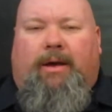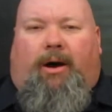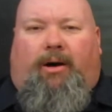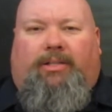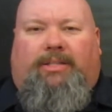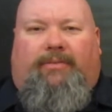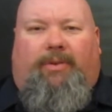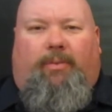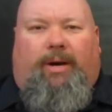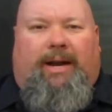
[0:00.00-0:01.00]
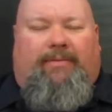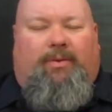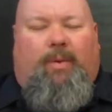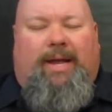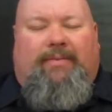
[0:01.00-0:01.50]
All stuff that we're going to have
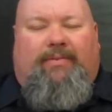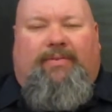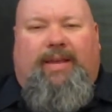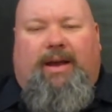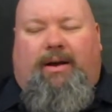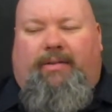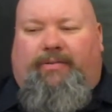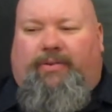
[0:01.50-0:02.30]
to wait and see on,